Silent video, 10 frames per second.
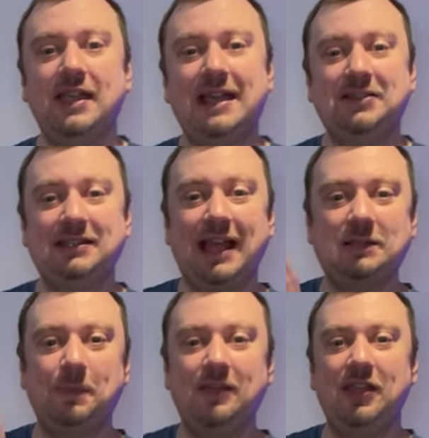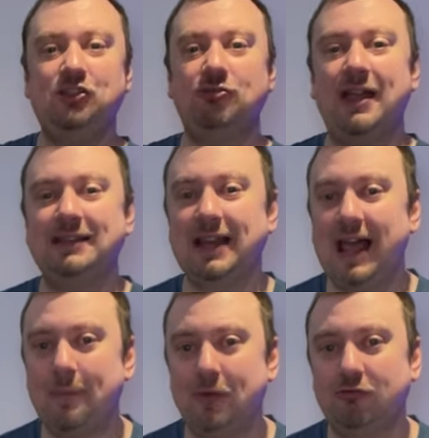yes, this has been the
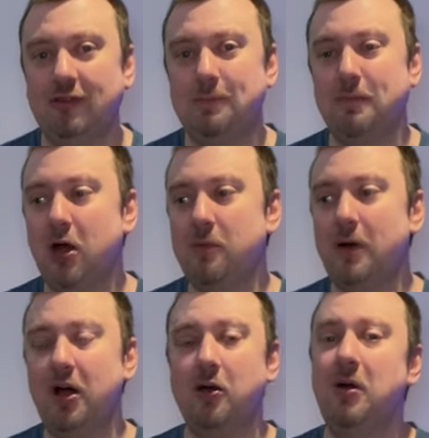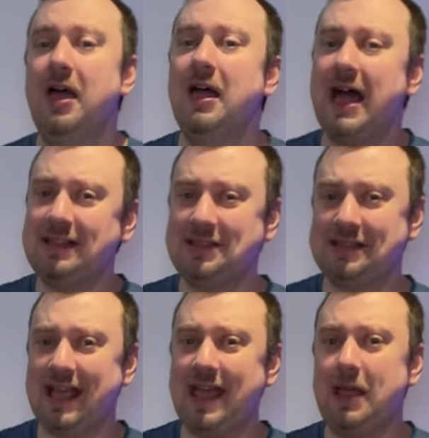Trendlab crib mobile. As I
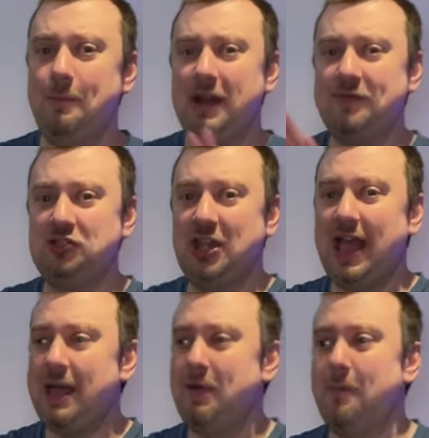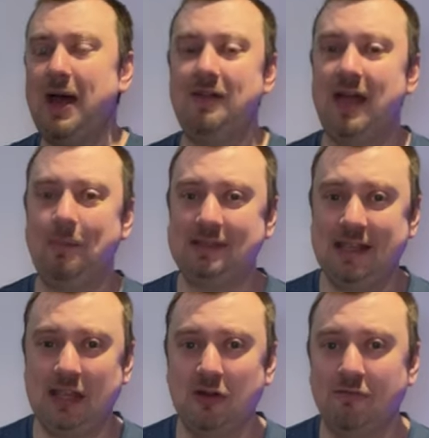say, a bit of a shame about that
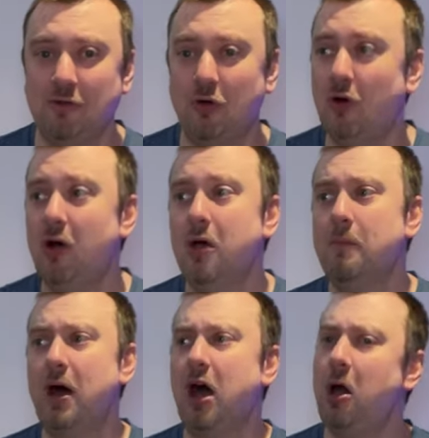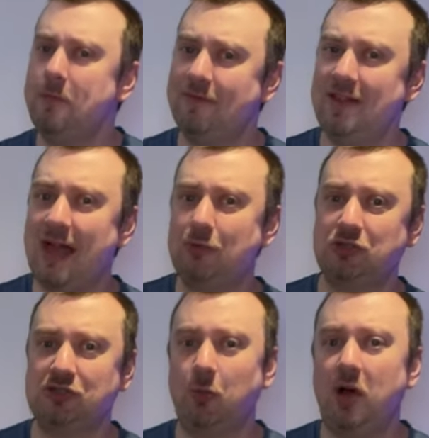particular flaw, but hopefully that was
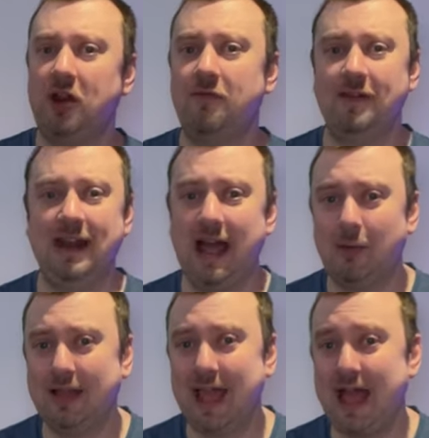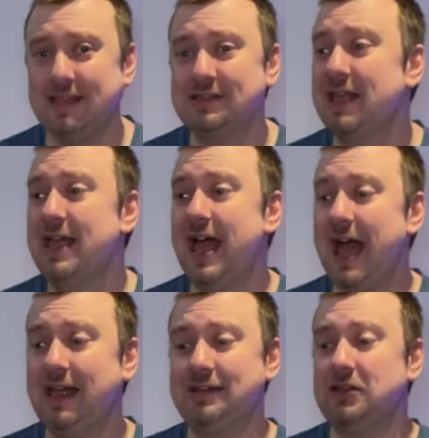just a one-off in our case,
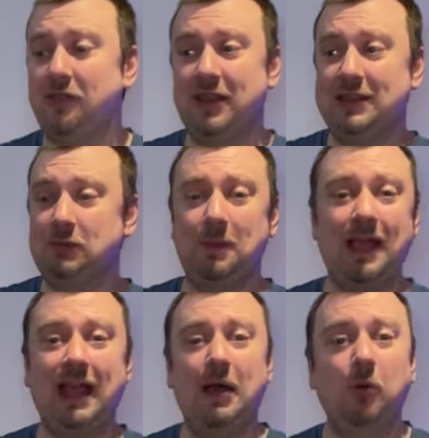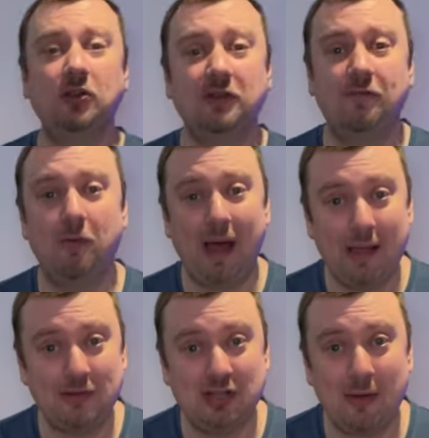and I think this would make a wonderful
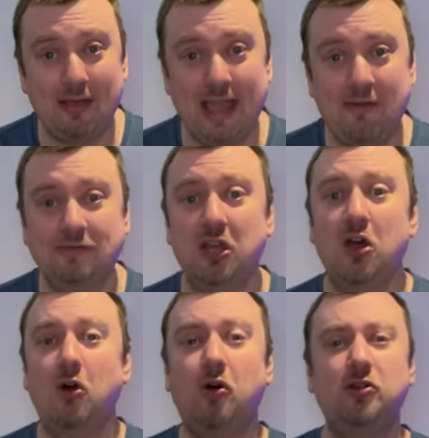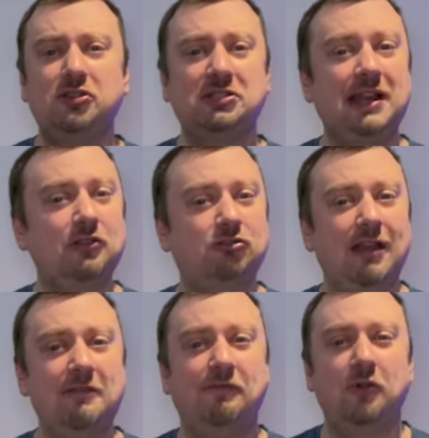baby shower gift or just a little
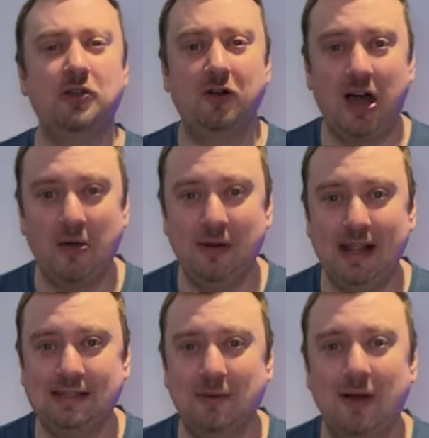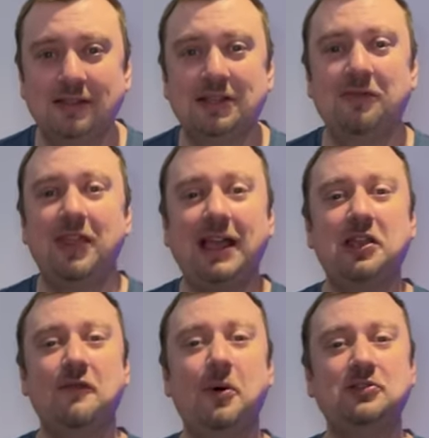treat for your own little one. So thank
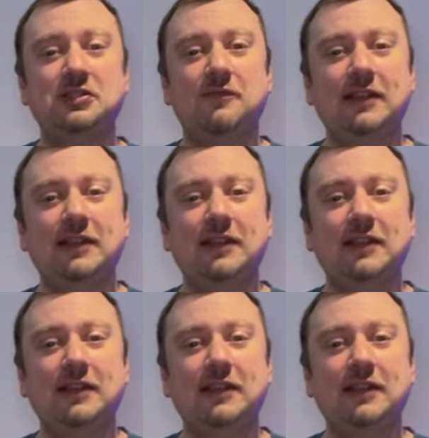you for watching the